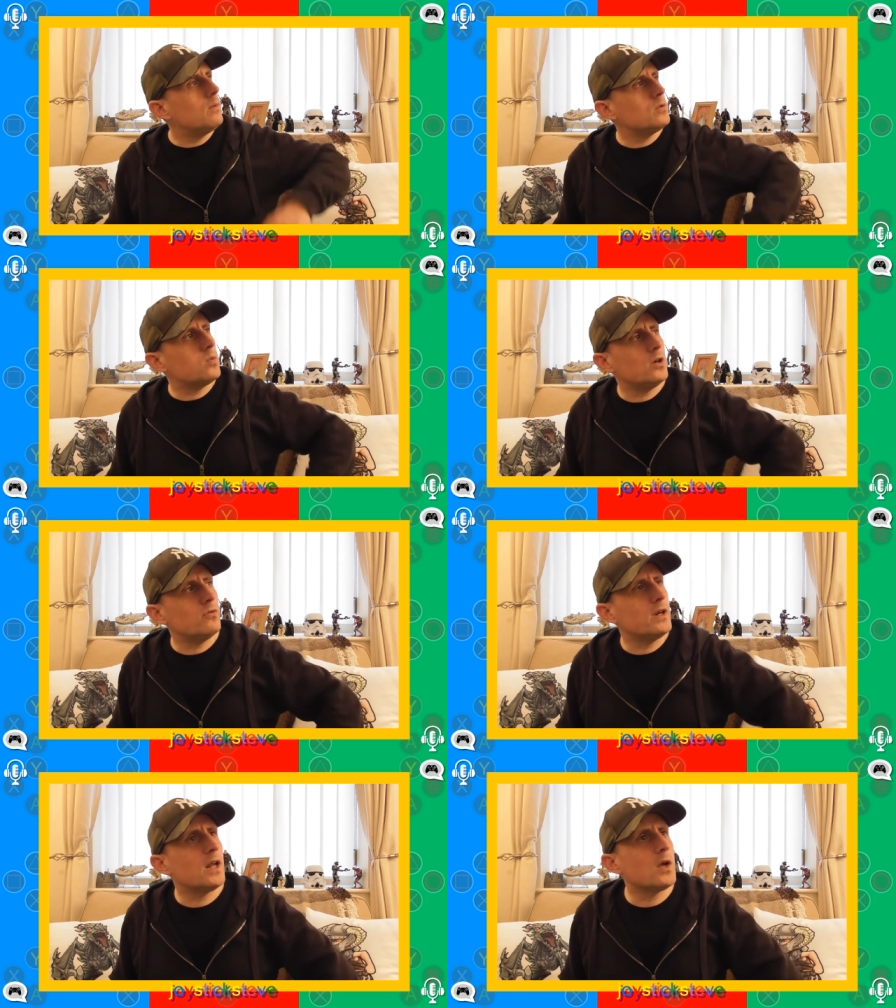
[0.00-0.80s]
I was
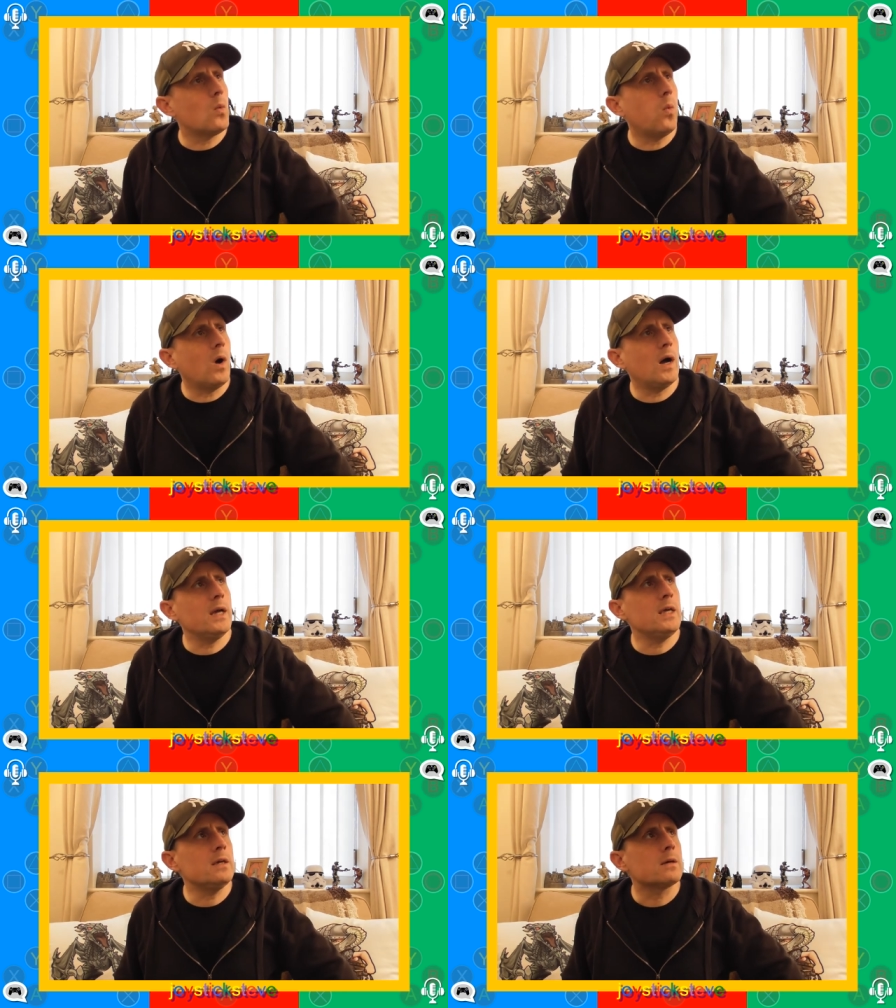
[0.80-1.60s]
wondering like
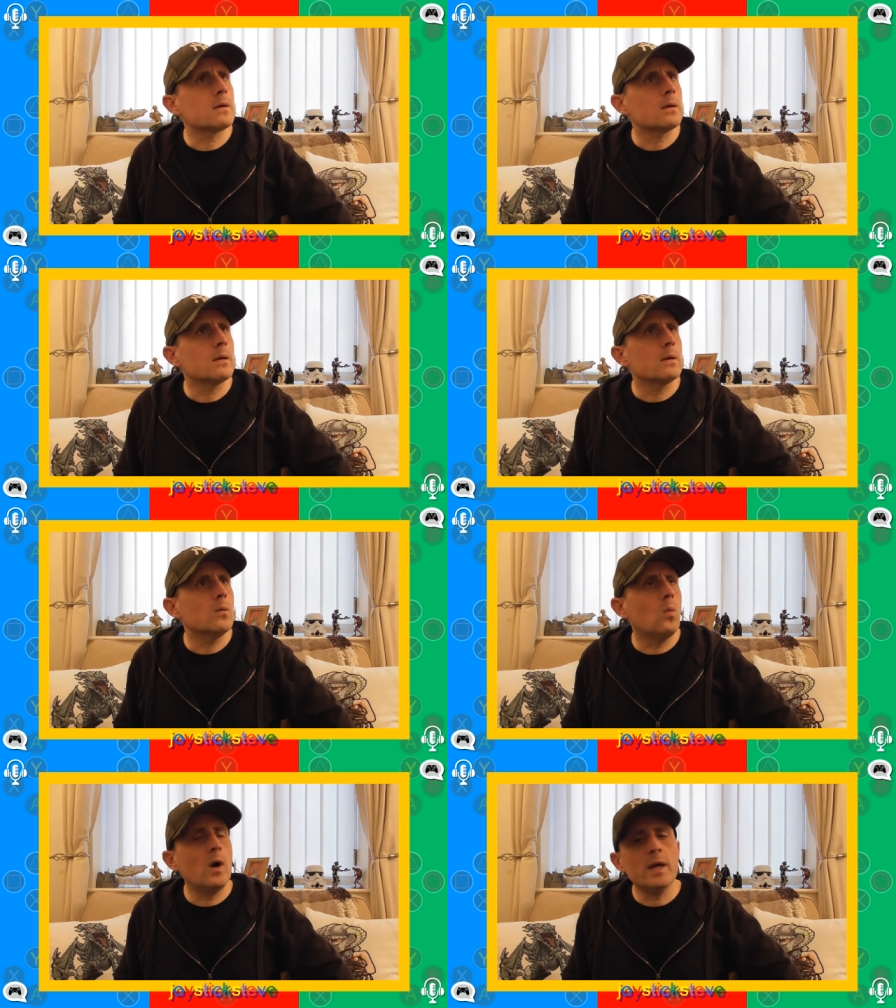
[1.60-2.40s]
why
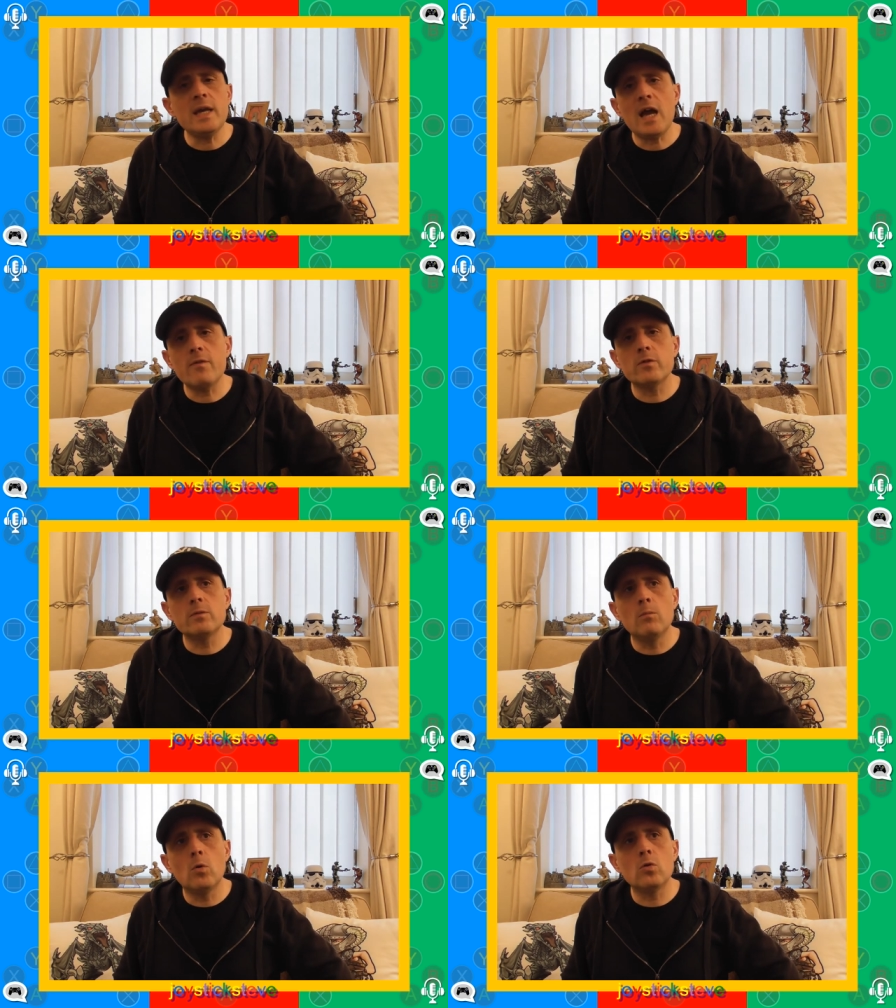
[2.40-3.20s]
why
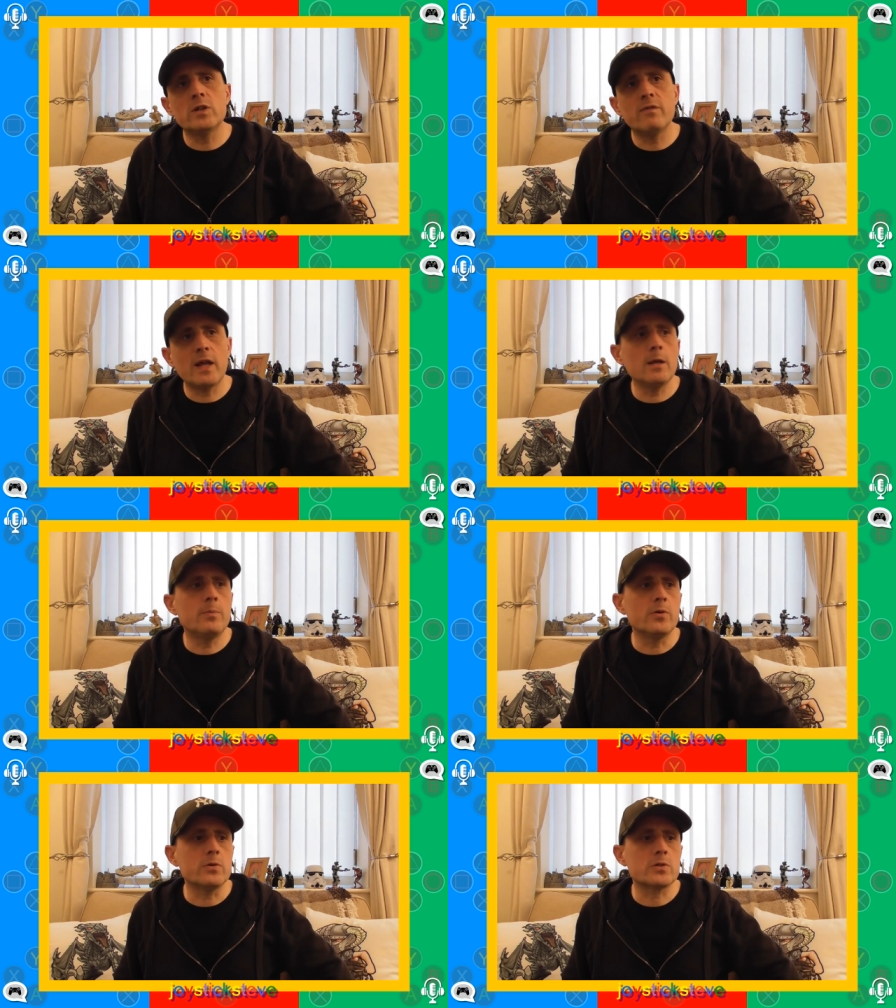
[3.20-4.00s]
haven't more
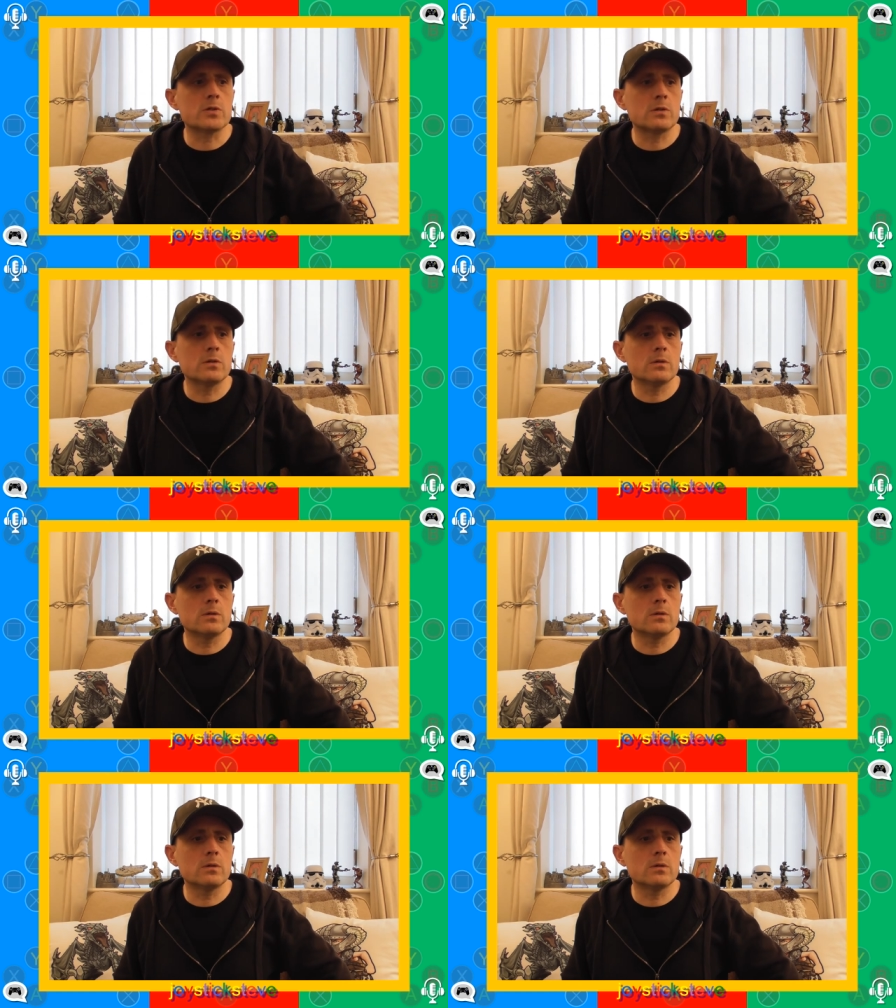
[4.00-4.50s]
developers